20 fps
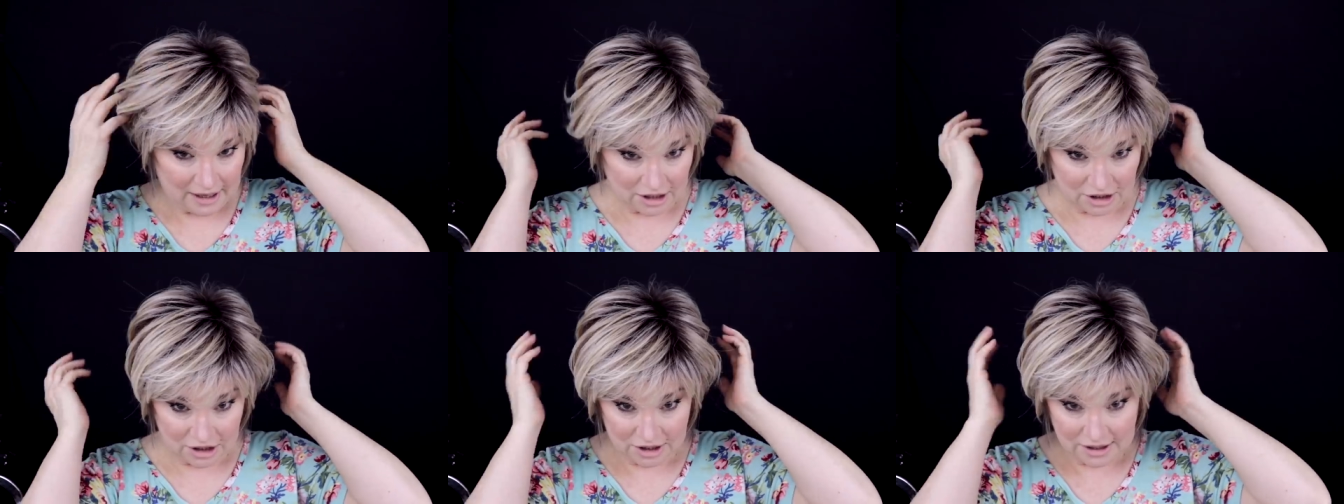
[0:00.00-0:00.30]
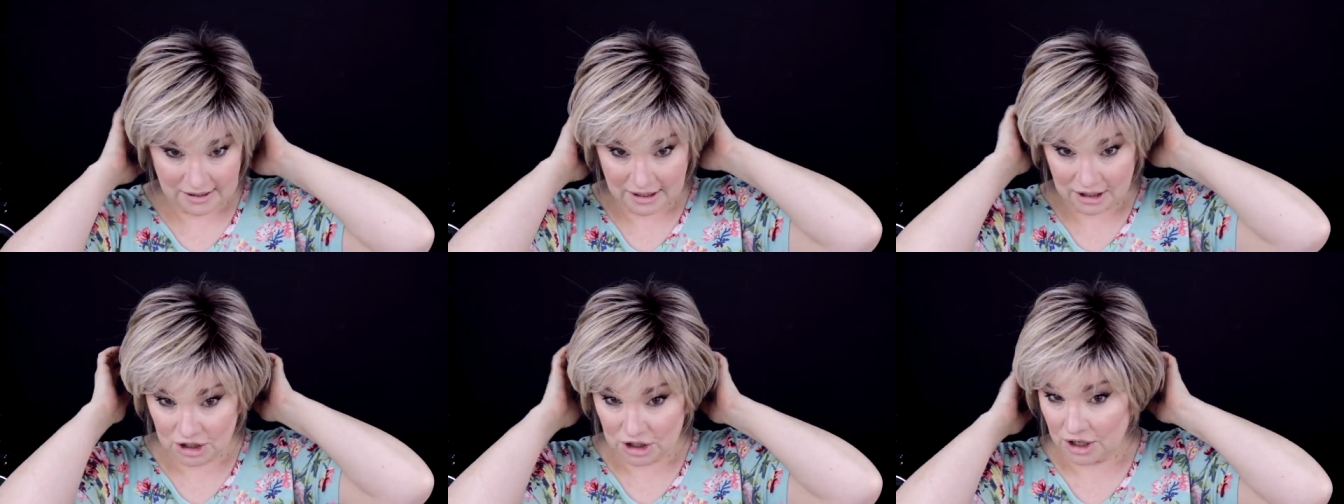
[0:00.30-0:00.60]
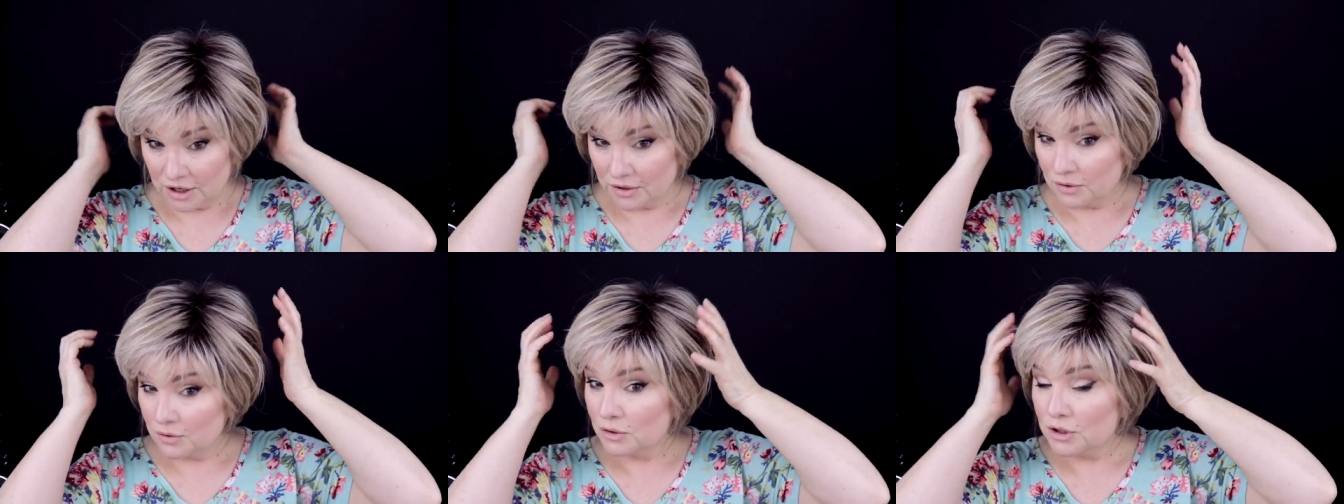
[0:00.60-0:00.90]
just the
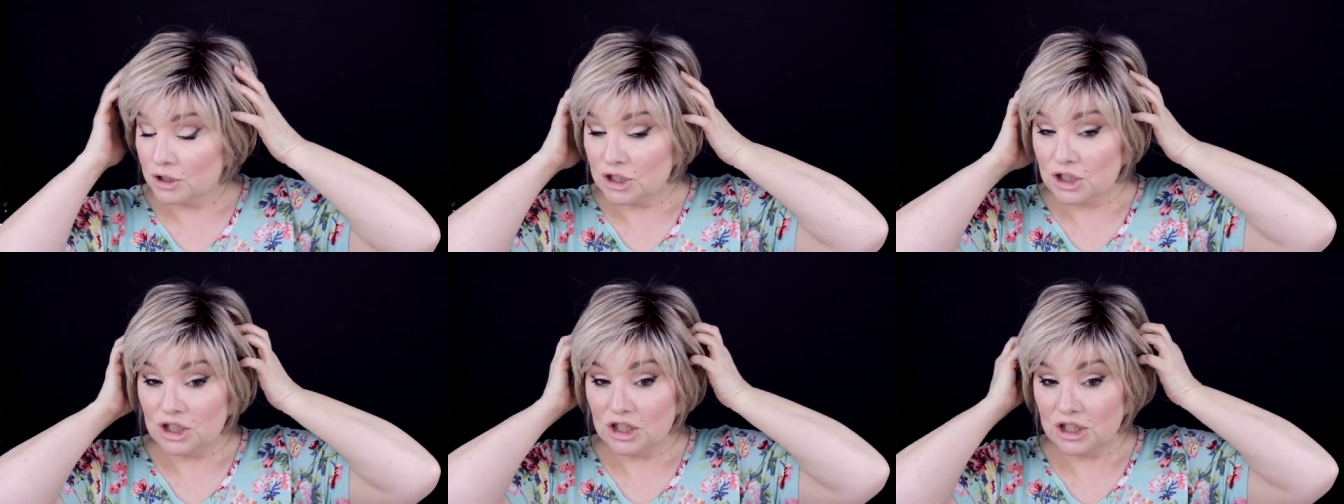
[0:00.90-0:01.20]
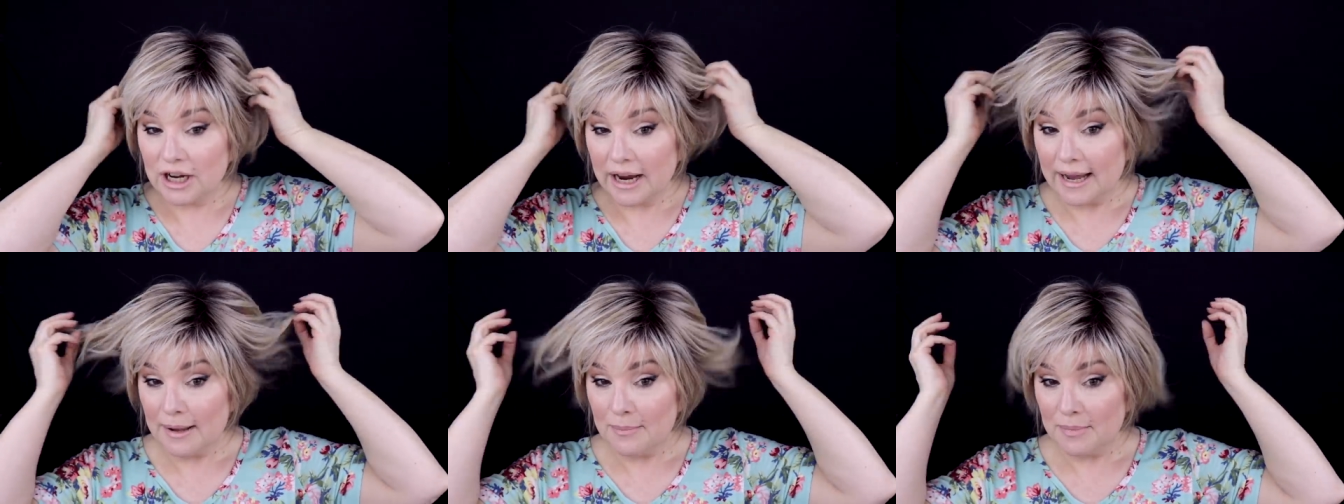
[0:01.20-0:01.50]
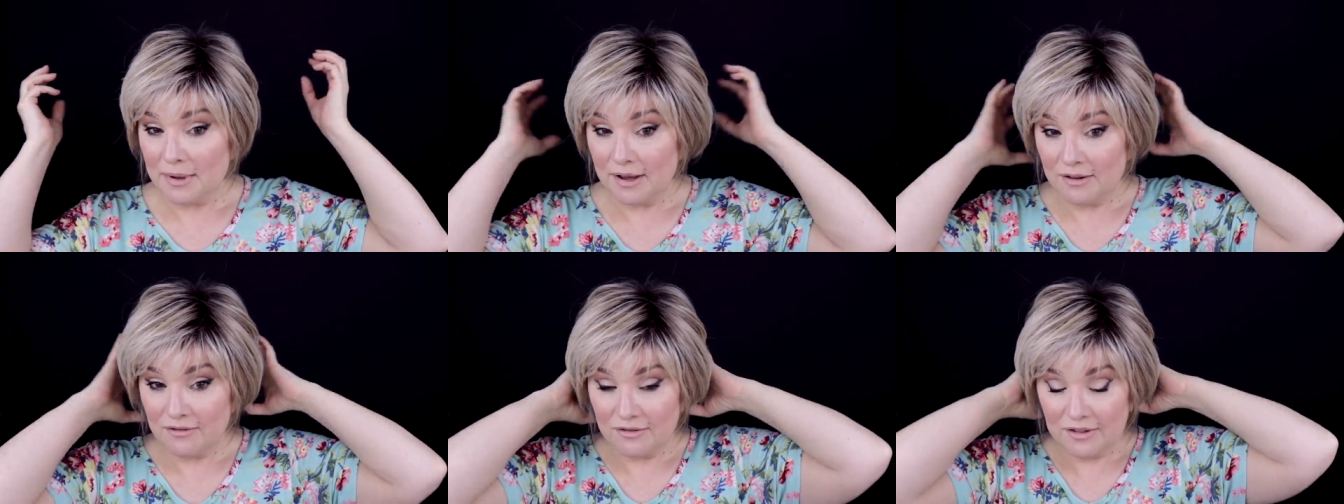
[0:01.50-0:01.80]
general
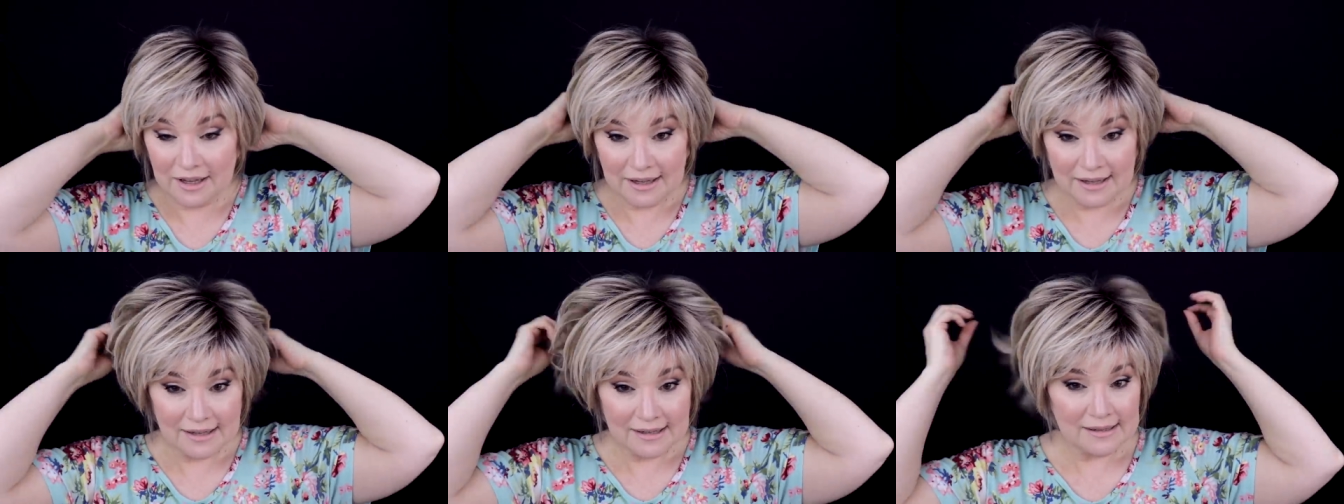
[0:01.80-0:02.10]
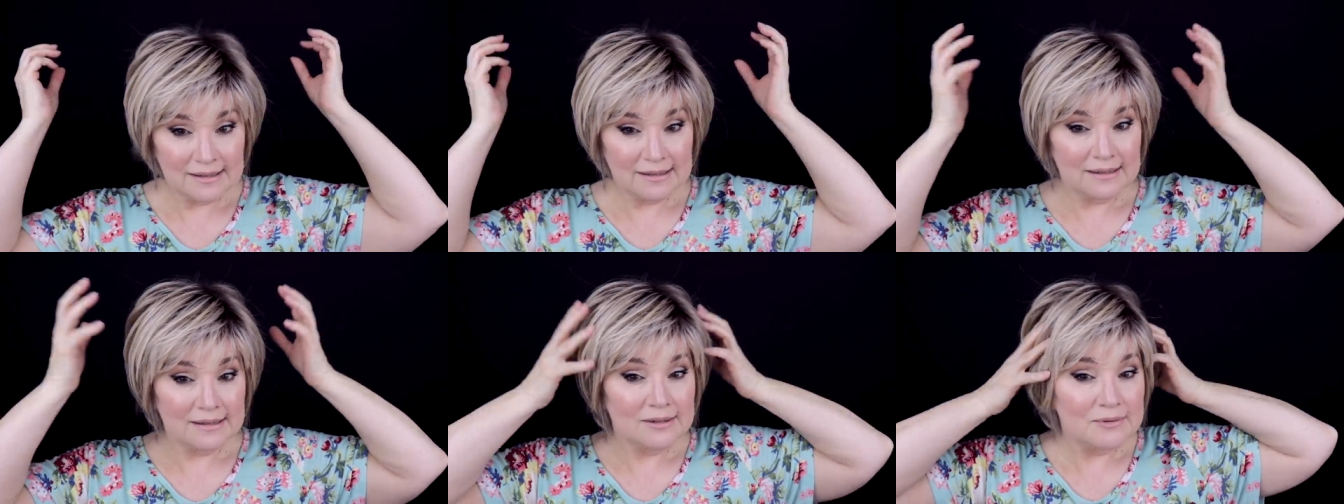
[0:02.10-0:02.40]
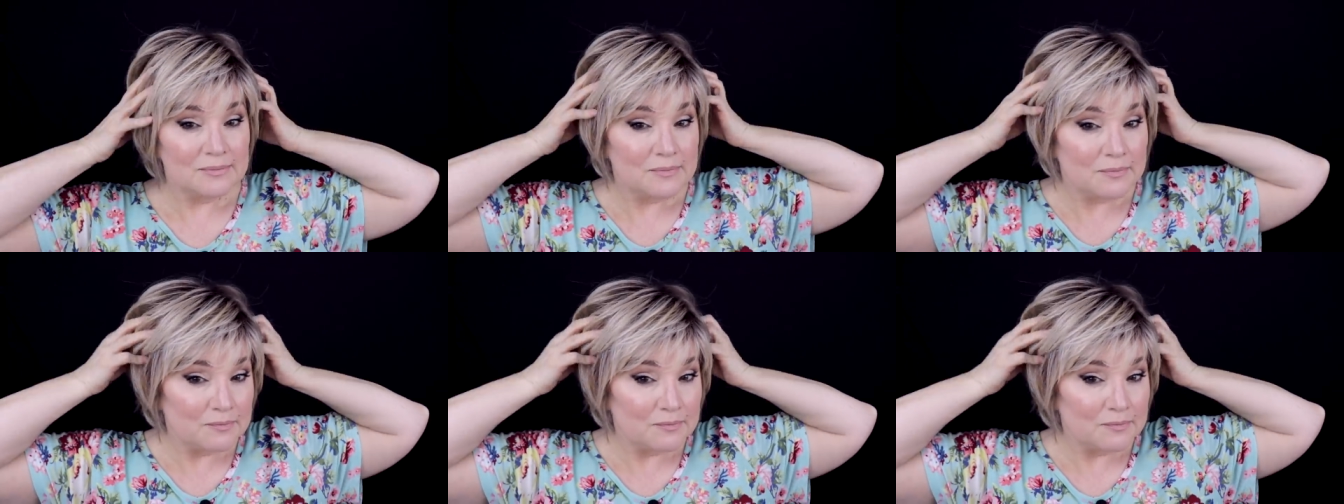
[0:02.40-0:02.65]
shape of this,